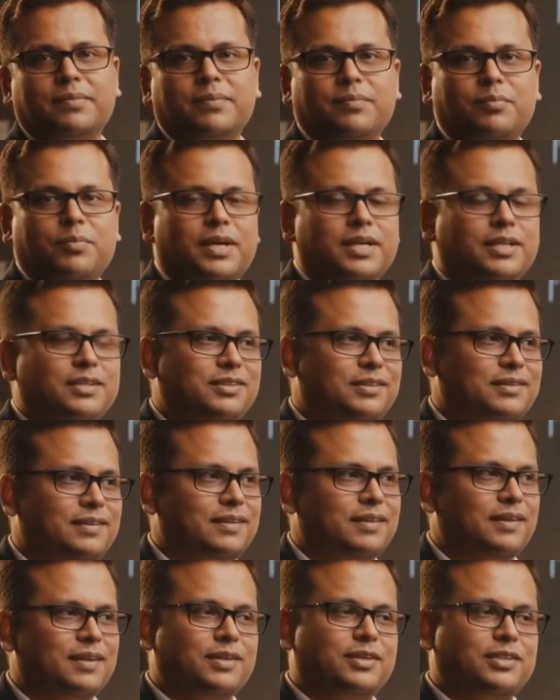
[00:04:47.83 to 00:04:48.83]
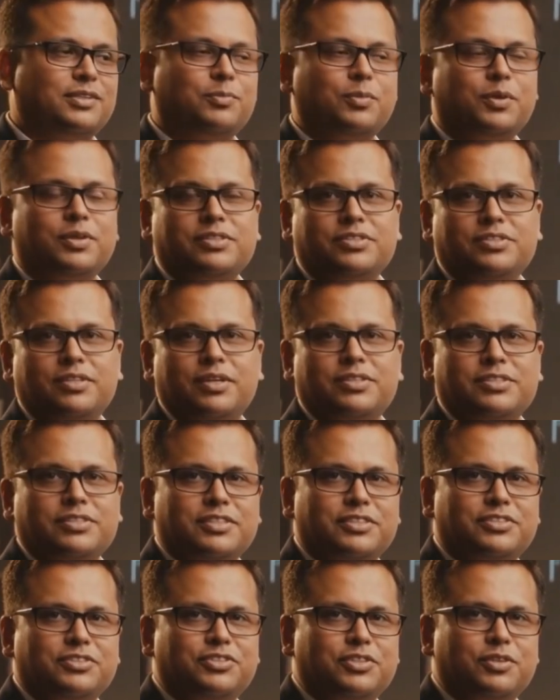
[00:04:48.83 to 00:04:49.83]
while a response
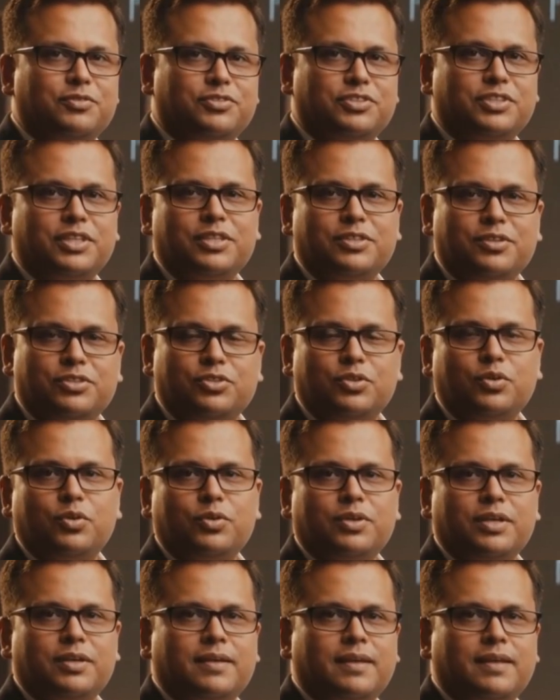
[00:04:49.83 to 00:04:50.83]
consists of status code,